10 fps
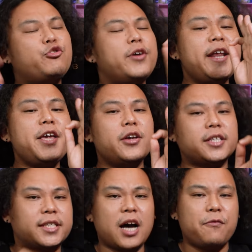treating
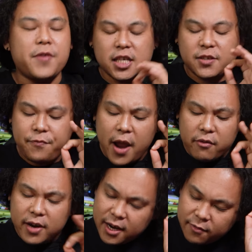yourself is
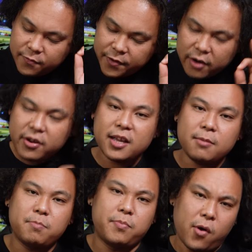very, very
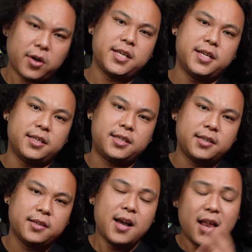
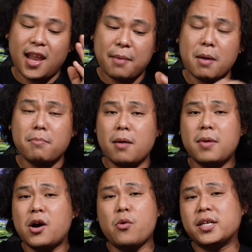important. Like my
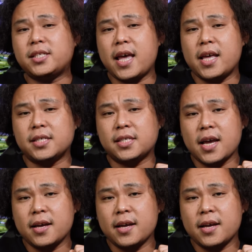mama always says,